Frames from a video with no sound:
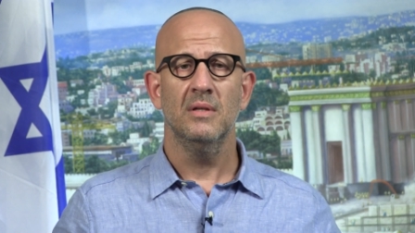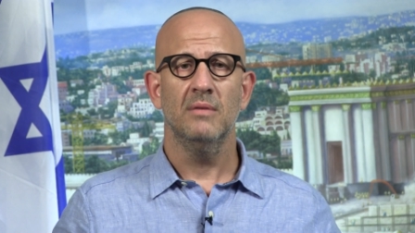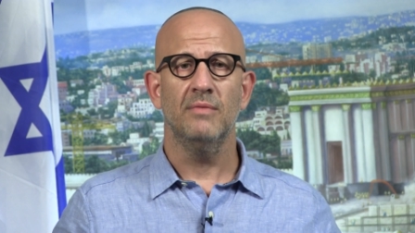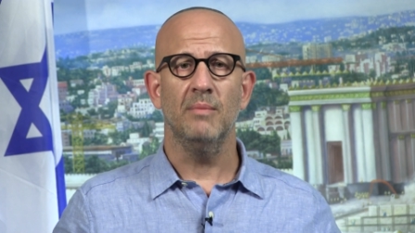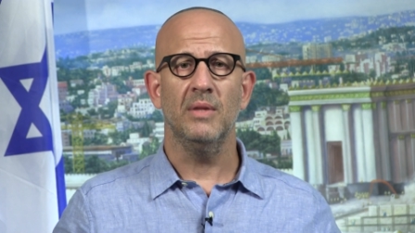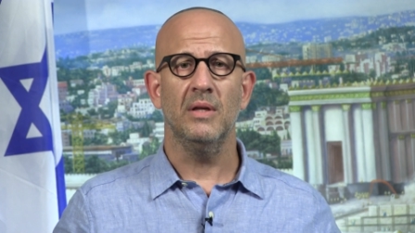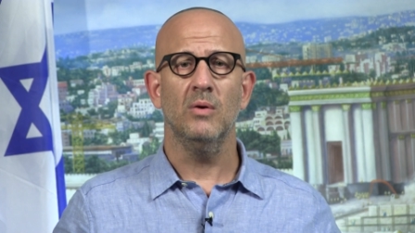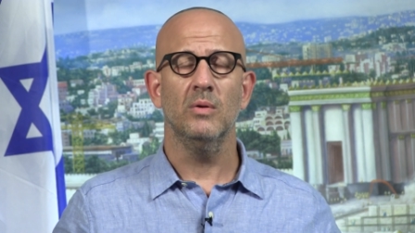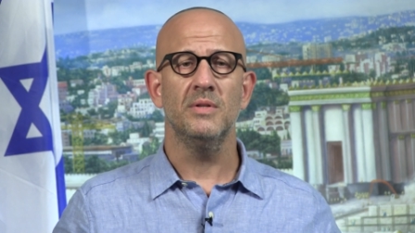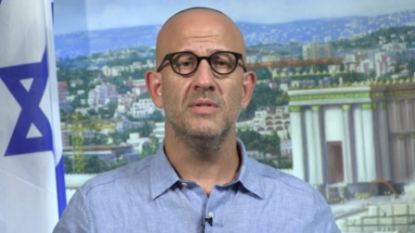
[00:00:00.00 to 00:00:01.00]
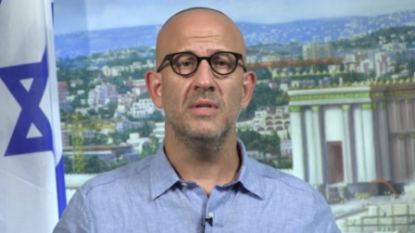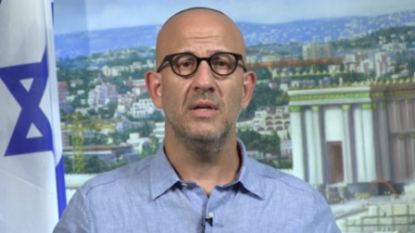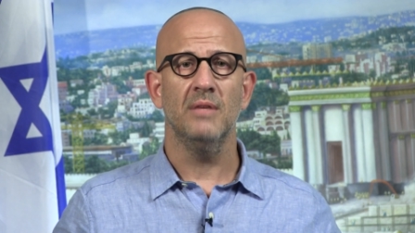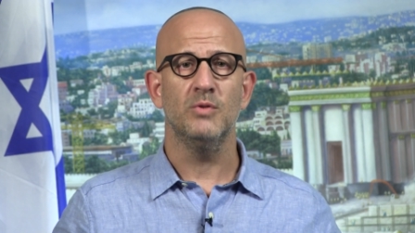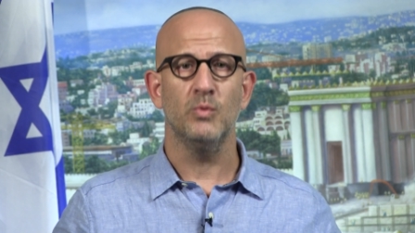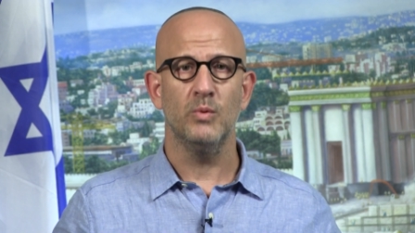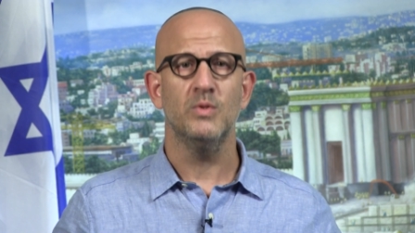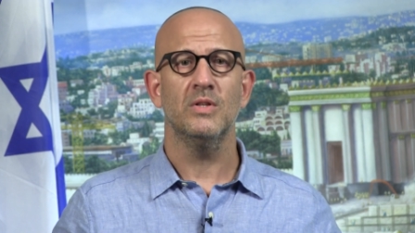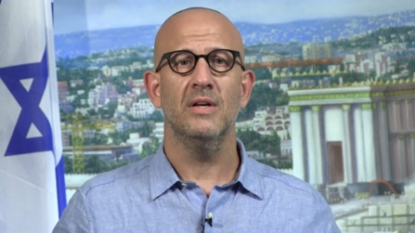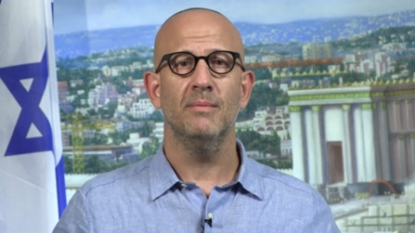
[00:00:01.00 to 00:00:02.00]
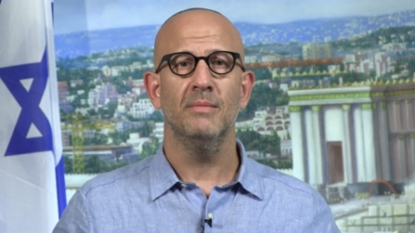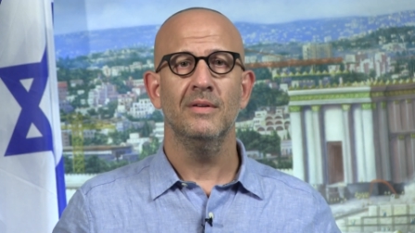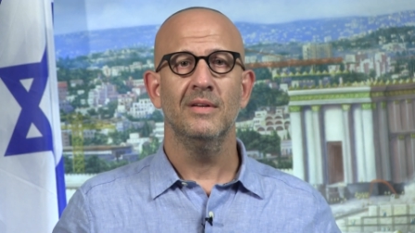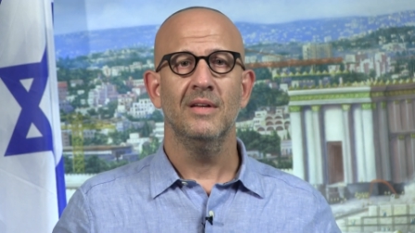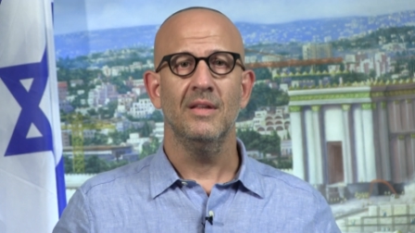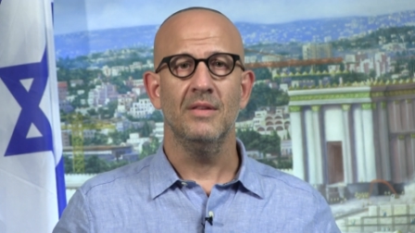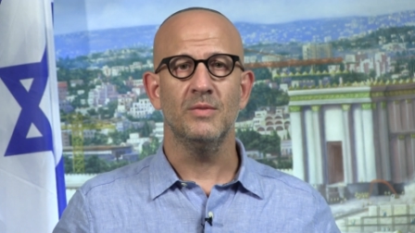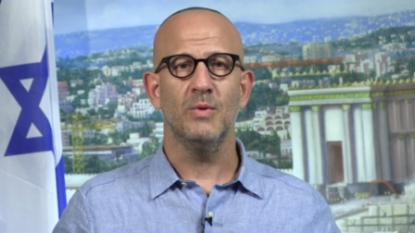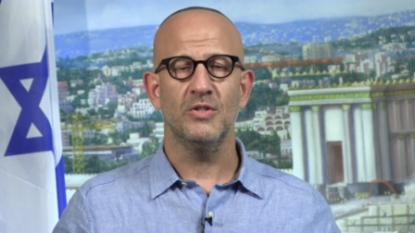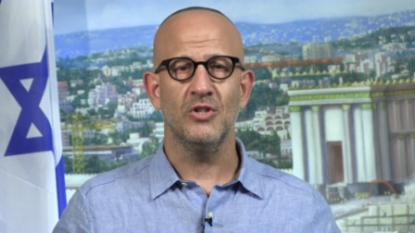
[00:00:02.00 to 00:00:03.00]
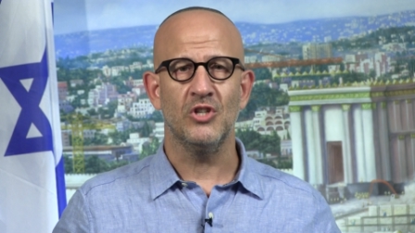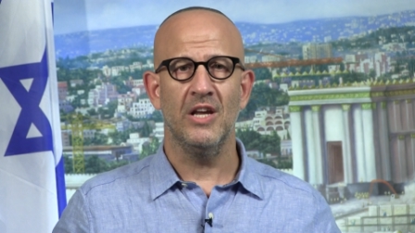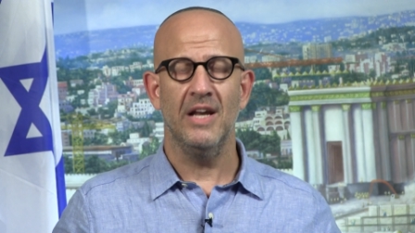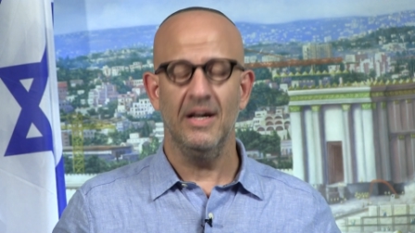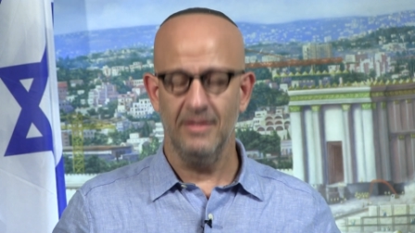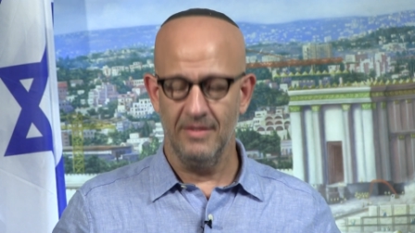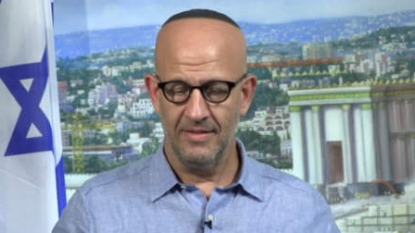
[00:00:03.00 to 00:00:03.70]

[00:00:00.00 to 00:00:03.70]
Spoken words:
from the holy city of Jerusalem this Rosh Hashanah.